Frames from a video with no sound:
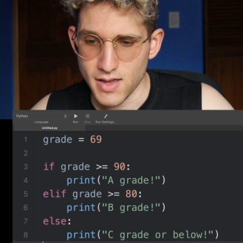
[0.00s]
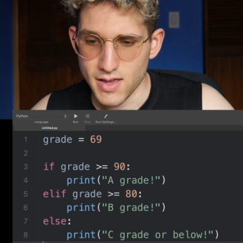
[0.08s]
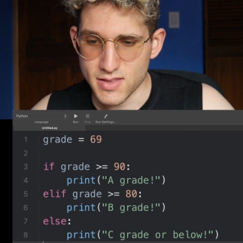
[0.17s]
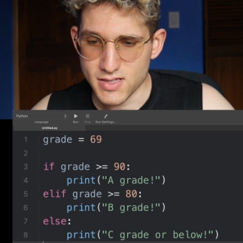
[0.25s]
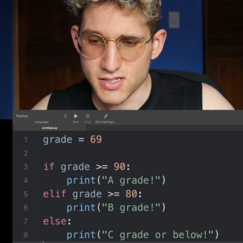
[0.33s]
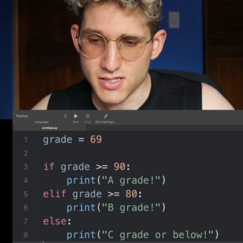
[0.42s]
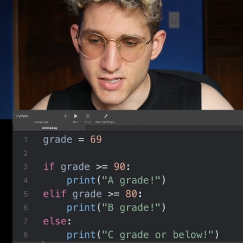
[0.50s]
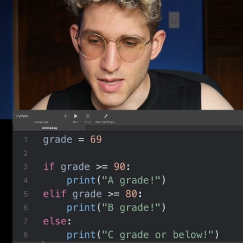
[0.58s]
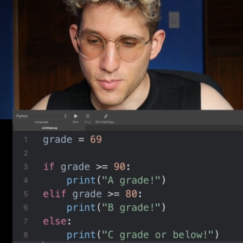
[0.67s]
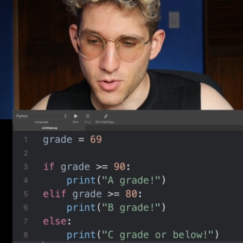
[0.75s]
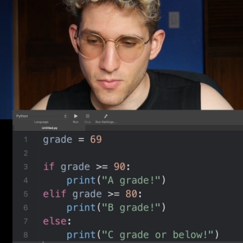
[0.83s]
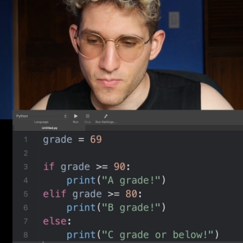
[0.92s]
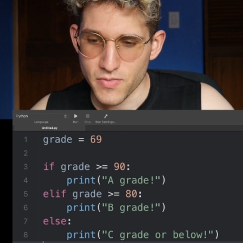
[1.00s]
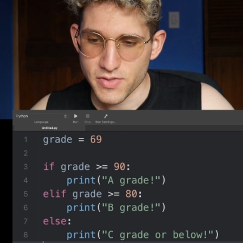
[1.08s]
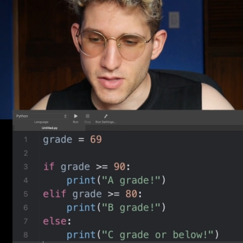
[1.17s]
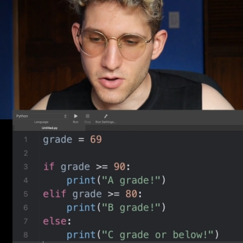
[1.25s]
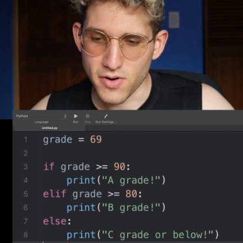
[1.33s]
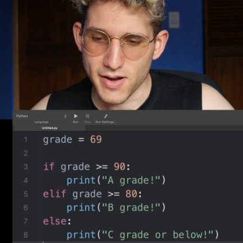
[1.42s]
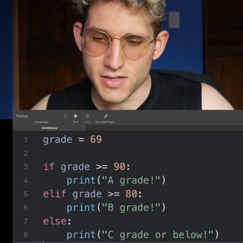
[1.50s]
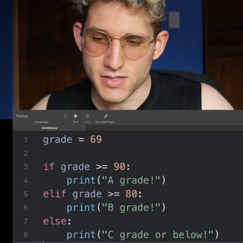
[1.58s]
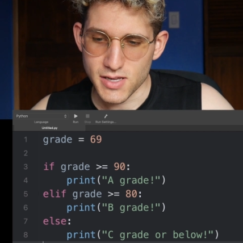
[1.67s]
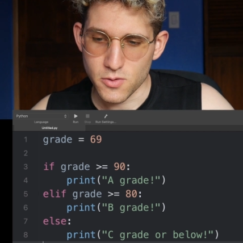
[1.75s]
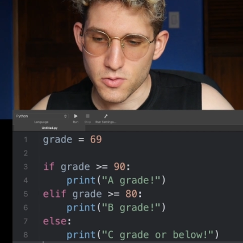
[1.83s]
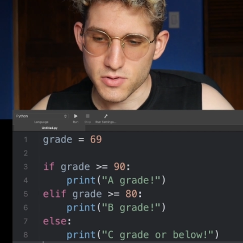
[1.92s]
In this example, the grade is
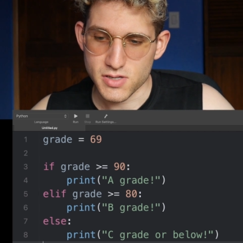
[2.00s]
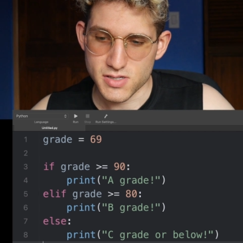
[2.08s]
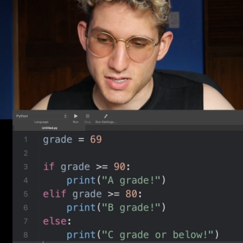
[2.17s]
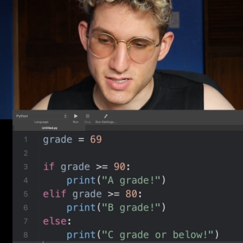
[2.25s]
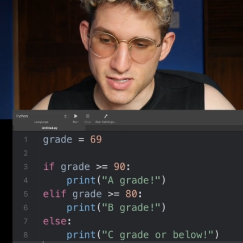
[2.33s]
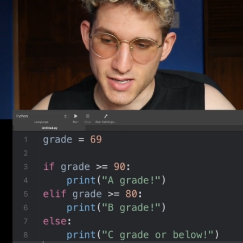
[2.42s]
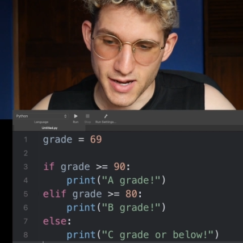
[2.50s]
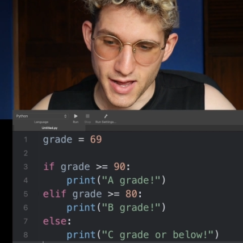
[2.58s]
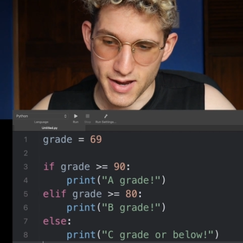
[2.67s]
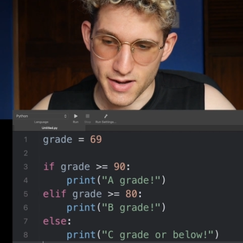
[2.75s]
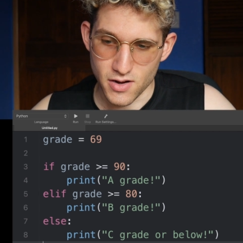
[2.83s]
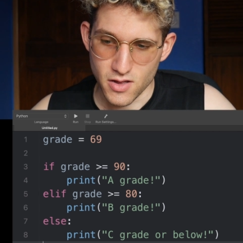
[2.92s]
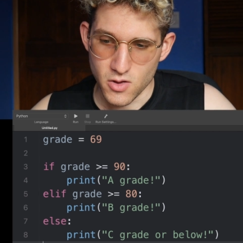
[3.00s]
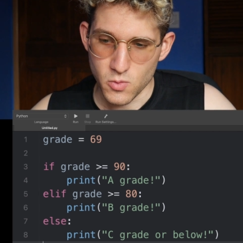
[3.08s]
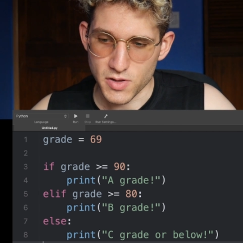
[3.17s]
equal to 69.